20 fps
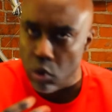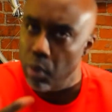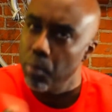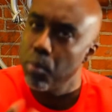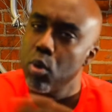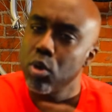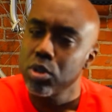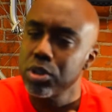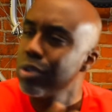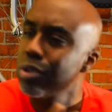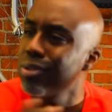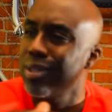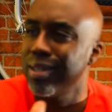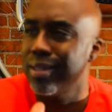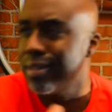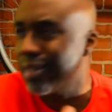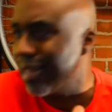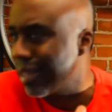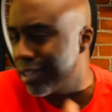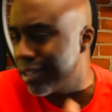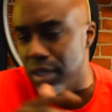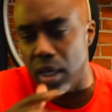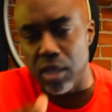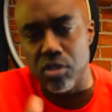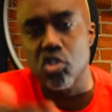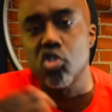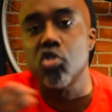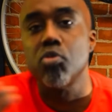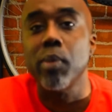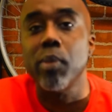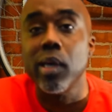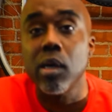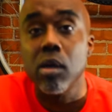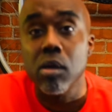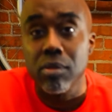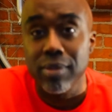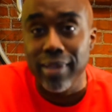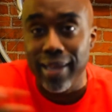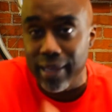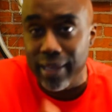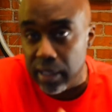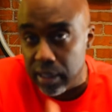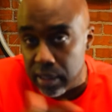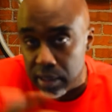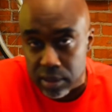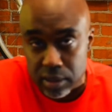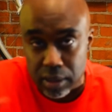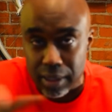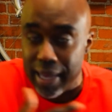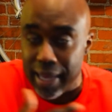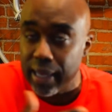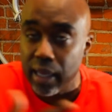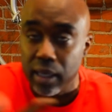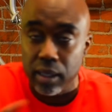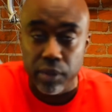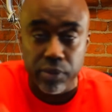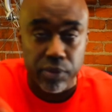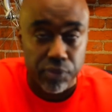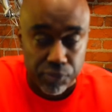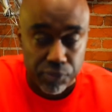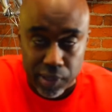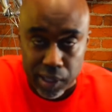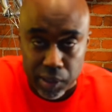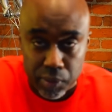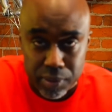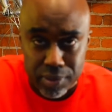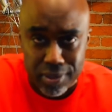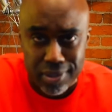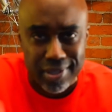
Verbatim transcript: more so than like a smell that is like another fragrance.